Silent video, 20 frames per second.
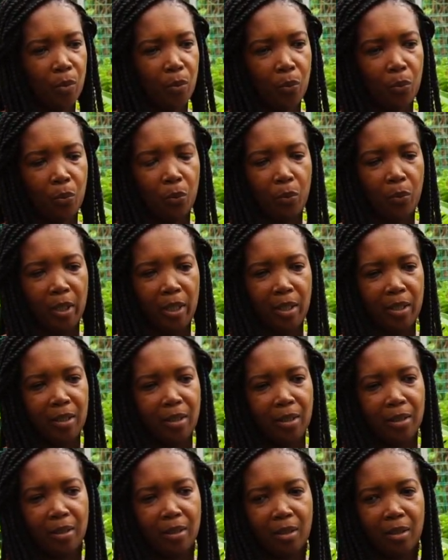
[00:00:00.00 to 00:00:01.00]
Well,
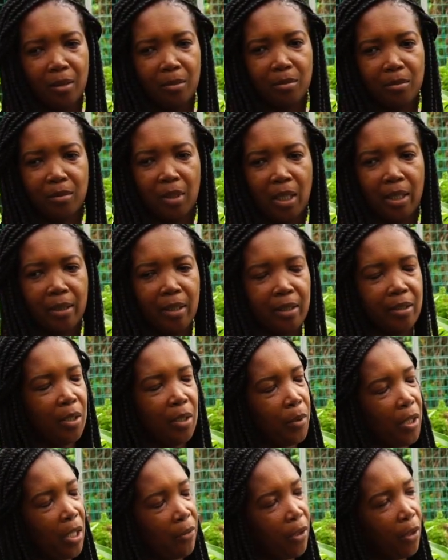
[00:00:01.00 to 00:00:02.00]
I guess they
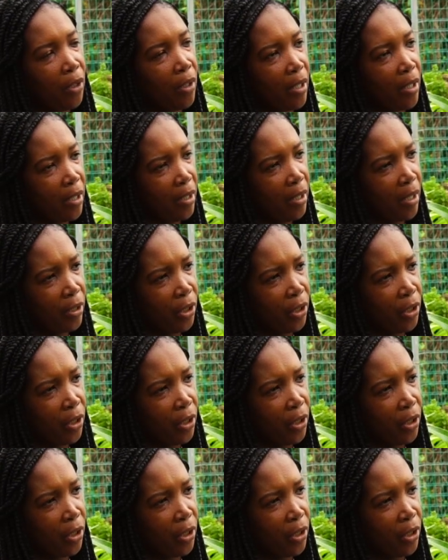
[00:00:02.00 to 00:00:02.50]
would have to order that